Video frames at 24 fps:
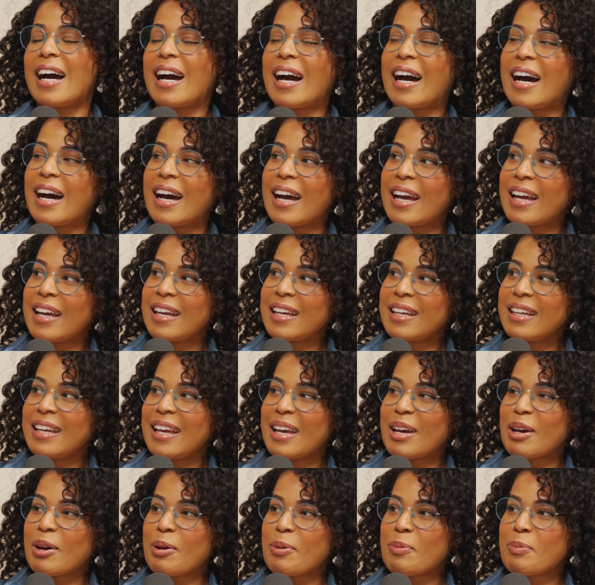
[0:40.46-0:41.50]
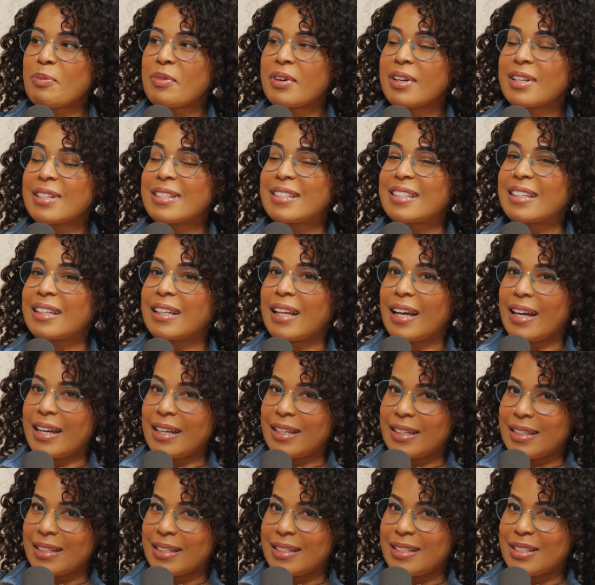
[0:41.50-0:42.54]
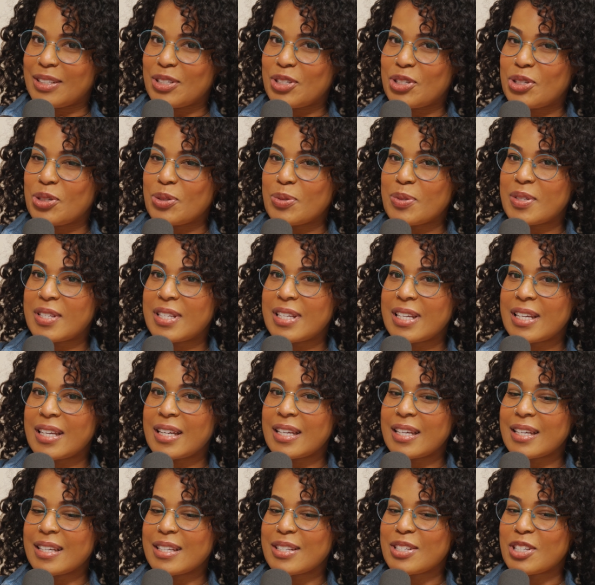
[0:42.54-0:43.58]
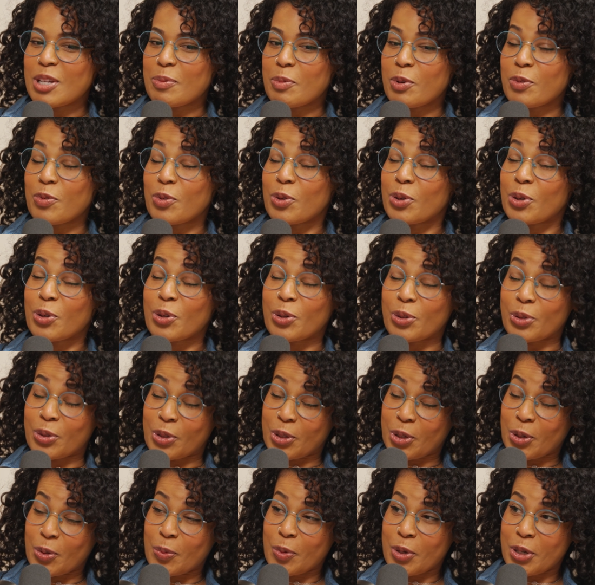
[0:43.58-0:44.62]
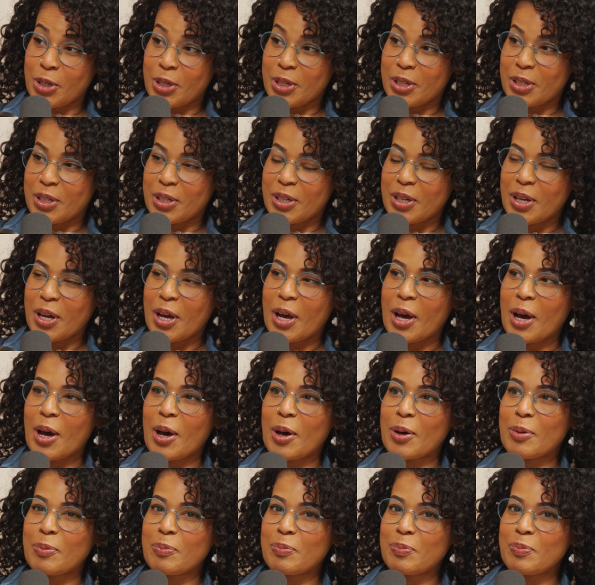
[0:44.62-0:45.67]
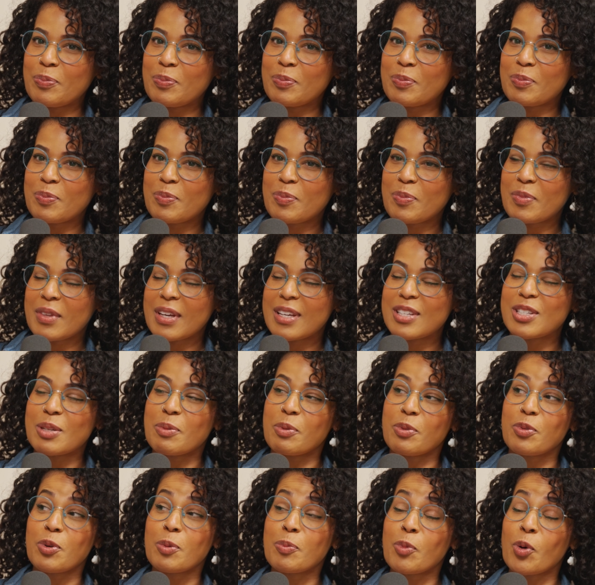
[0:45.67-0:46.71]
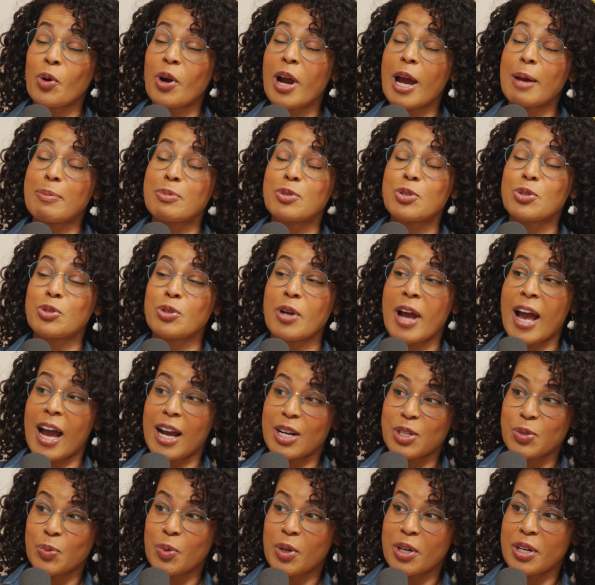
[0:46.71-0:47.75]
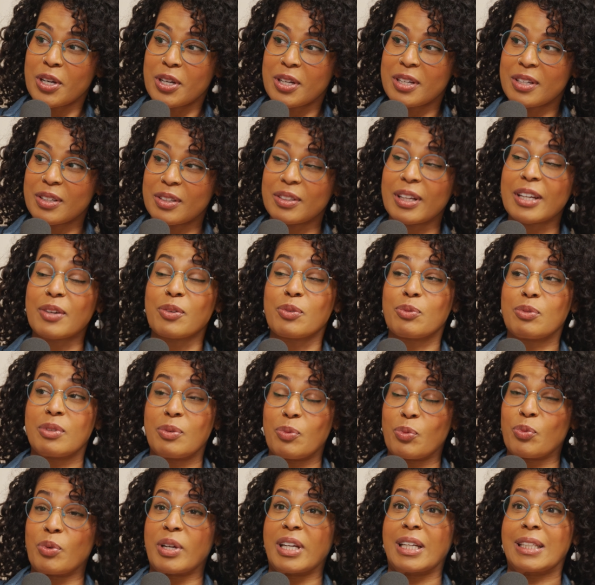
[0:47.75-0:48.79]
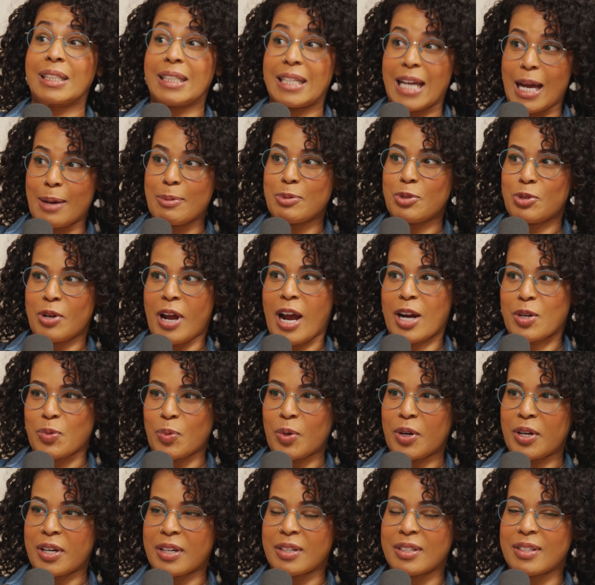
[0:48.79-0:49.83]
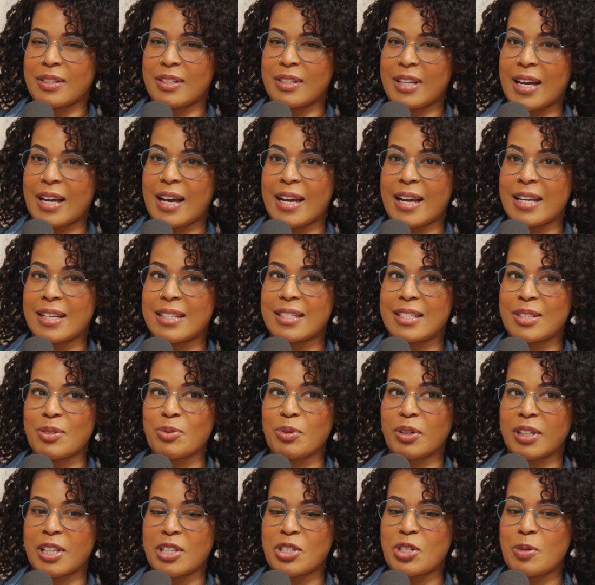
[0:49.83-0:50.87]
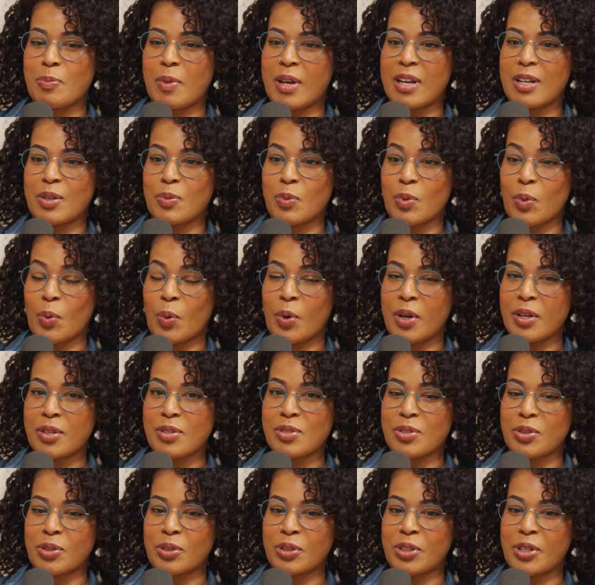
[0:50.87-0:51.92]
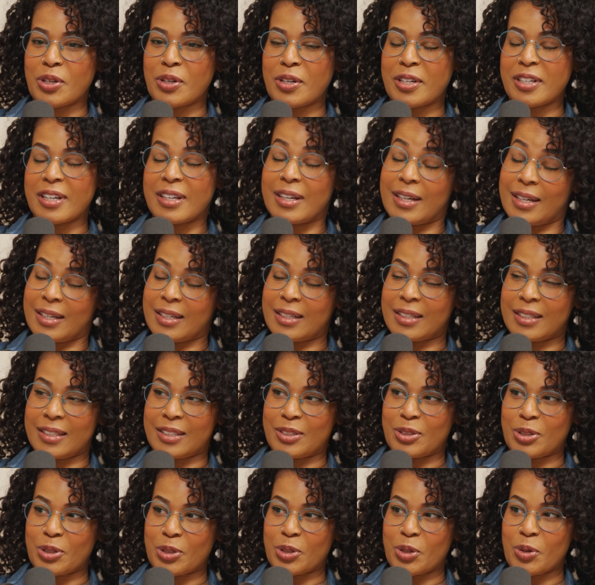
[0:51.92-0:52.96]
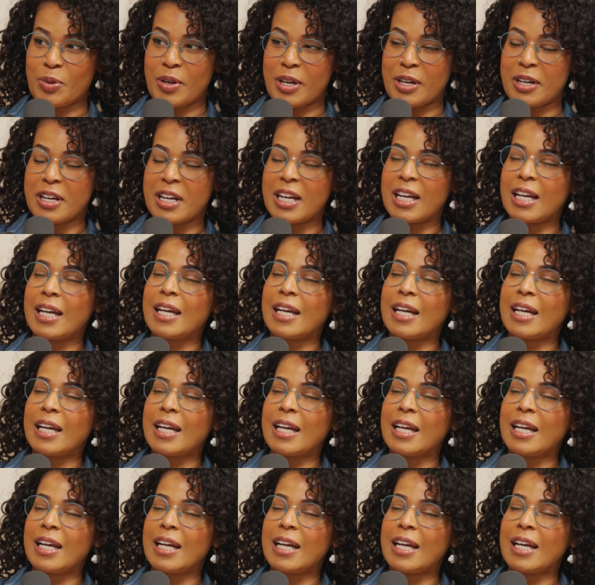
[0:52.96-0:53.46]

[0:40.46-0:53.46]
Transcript: I am delighted to see some of her earlier work, some of her more abstract work, like really abstract work. I didn't realize she painted with oils earlier in her career.